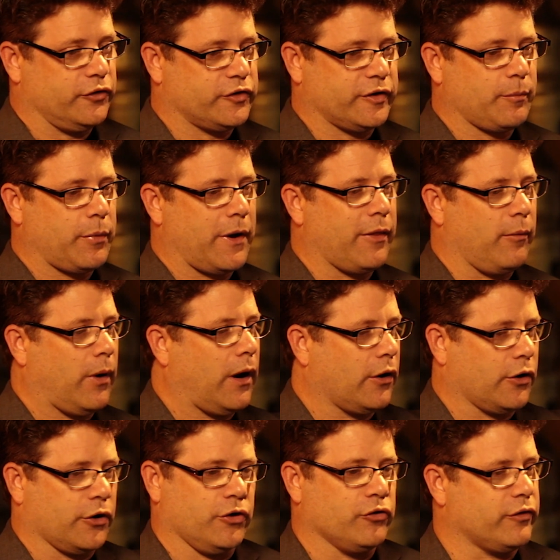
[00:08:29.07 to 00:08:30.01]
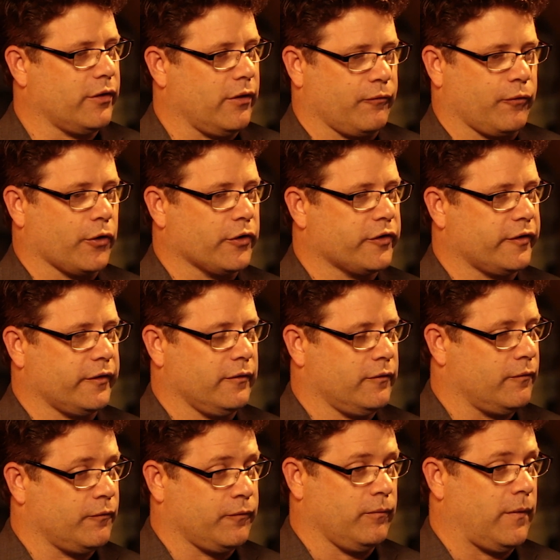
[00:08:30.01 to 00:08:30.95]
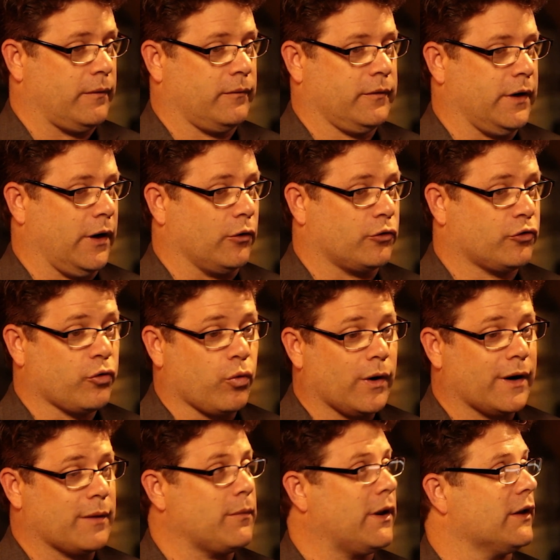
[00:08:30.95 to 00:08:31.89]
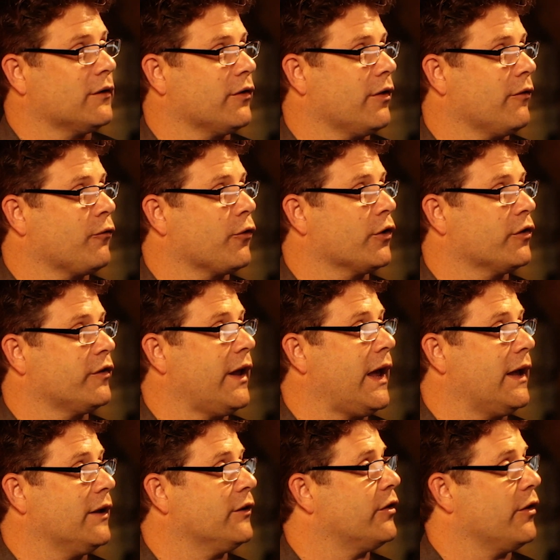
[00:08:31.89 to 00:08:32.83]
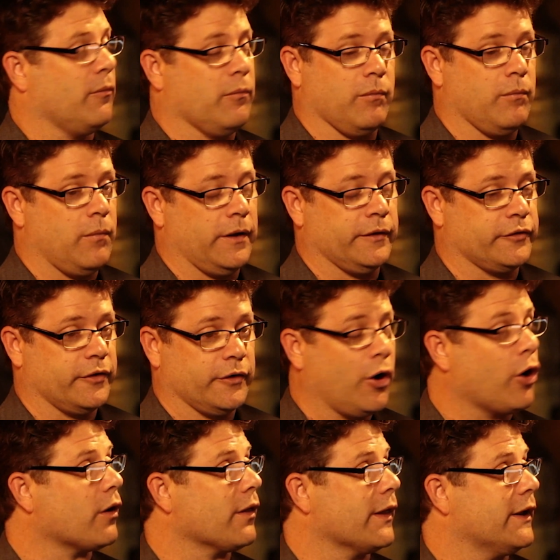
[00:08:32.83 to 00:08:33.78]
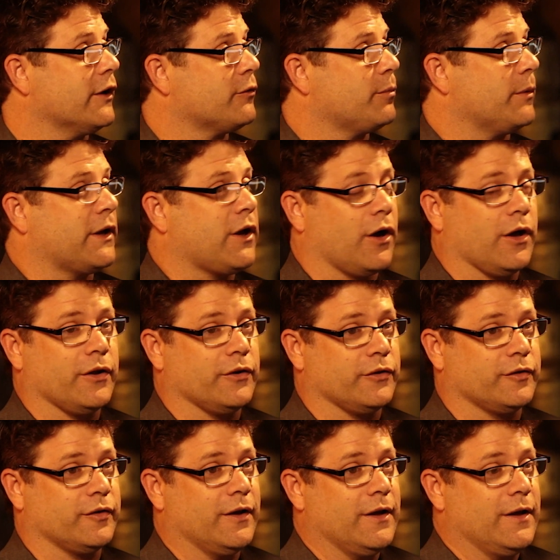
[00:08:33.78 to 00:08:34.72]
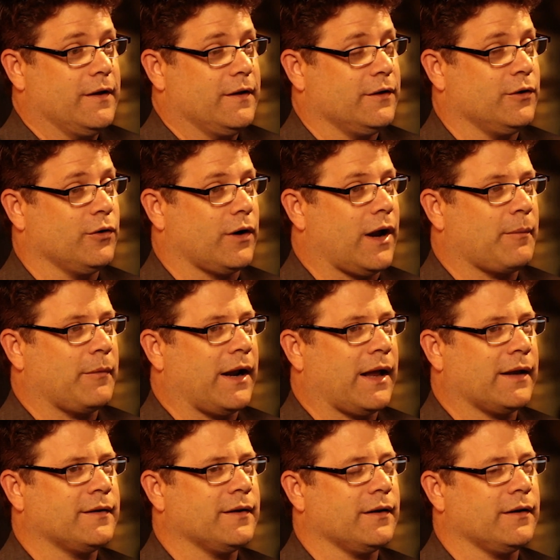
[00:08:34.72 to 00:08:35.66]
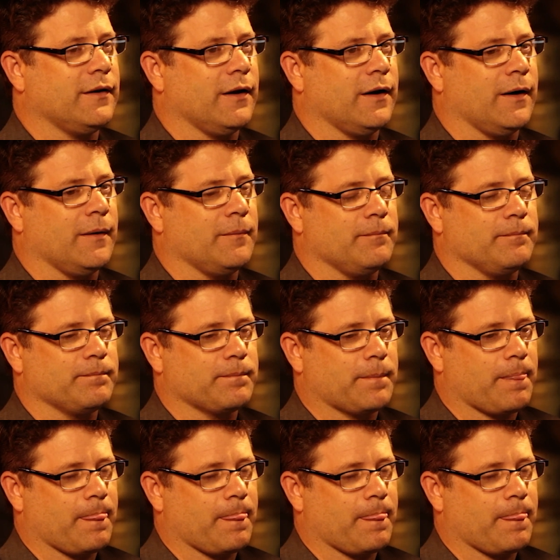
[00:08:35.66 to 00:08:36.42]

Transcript: You sit behind the monitor. Usually the first 20 minutes of the first day is the gnarliest because I did. And